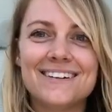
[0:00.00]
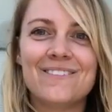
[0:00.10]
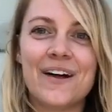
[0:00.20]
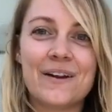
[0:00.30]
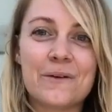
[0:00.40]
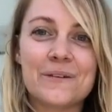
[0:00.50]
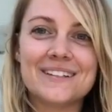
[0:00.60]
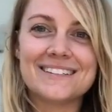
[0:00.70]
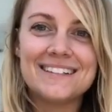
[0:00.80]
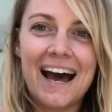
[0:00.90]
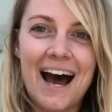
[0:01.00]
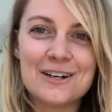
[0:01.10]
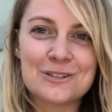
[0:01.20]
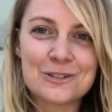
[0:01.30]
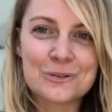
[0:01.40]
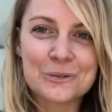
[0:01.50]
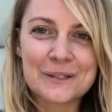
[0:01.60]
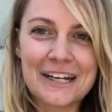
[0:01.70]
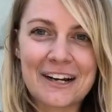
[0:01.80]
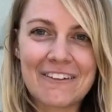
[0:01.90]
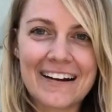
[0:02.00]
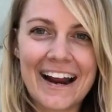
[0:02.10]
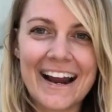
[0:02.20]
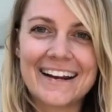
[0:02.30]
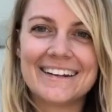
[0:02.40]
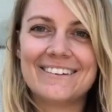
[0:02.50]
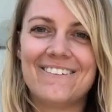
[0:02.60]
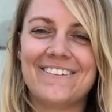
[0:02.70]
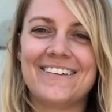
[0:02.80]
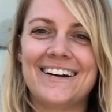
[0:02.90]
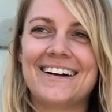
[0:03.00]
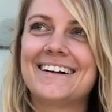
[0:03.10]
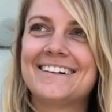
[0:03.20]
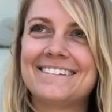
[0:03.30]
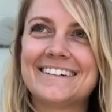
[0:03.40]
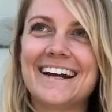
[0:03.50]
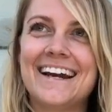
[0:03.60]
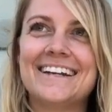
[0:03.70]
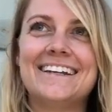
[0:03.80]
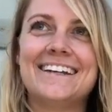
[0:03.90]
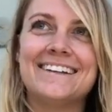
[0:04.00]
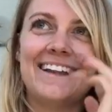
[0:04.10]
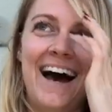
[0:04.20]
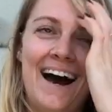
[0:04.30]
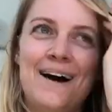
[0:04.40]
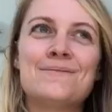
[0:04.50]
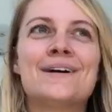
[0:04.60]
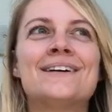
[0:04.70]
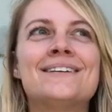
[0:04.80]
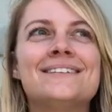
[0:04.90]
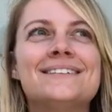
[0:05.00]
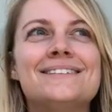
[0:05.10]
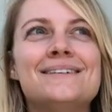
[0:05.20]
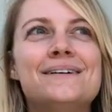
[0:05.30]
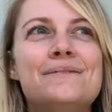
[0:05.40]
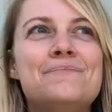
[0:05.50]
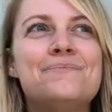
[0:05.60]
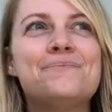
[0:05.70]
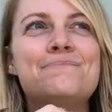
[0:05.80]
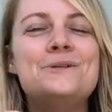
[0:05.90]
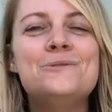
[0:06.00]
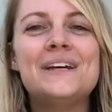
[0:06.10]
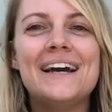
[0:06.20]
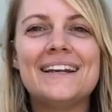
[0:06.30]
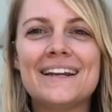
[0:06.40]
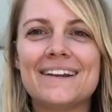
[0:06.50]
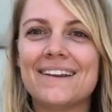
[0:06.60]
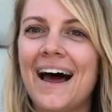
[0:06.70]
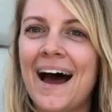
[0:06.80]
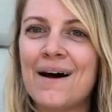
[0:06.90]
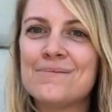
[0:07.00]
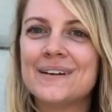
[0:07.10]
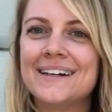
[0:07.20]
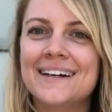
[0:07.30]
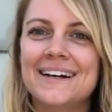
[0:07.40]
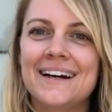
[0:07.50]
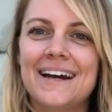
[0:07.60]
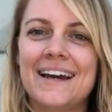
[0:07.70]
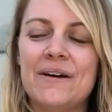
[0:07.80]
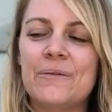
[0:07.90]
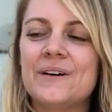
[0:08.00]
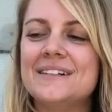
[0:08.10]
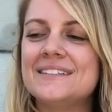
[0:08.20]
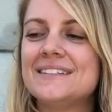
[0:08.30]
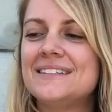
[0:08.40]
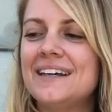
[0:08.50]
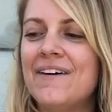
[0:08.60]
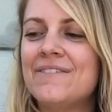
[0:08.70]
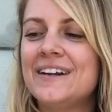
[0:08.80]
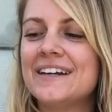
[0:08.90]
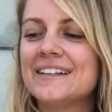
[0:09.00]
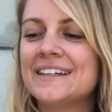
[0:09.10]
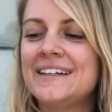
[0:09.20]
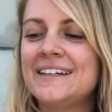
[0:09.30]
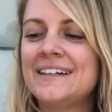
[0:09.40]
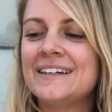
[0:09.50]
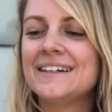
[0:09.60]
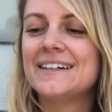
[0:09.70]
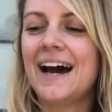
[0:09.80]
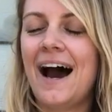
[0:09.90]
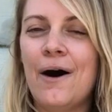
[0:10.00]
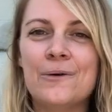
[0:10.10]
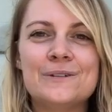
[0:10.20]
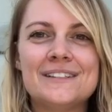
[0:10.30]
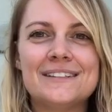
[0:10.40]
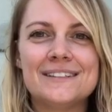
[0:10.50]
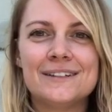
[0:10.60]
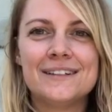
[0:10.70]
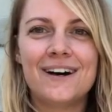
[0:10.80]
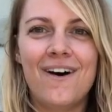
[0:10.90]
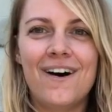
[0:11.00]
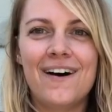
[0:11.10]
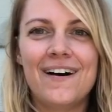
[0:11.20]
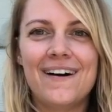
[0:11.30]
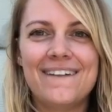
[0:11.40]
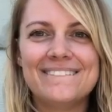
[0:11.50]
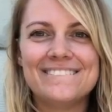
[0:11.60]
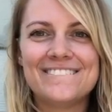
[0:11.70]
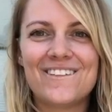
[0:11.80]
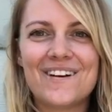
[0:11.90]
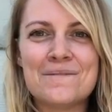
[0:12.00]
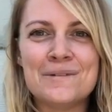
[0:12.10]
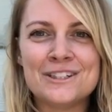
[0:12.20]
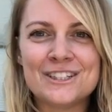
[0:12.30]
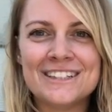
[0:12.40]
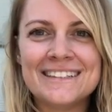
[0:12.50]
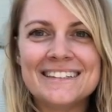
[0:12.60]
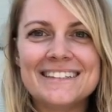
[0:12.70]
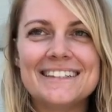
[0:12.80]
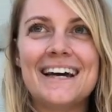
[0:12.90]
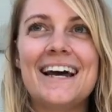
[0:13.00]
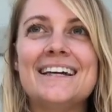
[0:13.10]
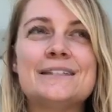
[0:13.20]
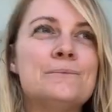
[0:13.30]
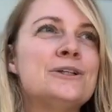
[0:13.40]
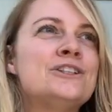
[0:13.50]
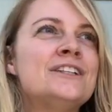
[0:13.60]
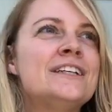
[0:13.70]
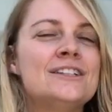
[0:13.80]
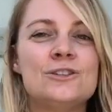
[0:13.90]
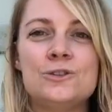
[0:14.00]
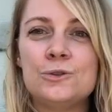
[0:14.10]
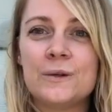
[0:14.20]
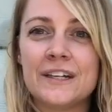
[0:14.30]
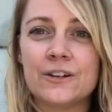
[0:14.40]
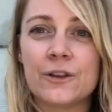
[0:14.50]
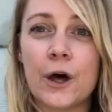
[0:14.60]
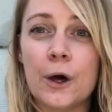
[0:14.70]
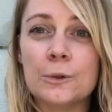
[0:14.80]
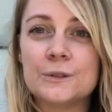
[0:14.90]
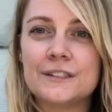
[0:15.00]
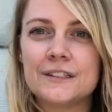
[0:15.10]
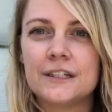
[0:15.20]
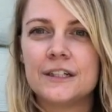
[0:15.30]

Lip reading: whether it was naturally created or created in a lab or mutated in a lab, it was definitely out for a mission, and its mission is to kill the host.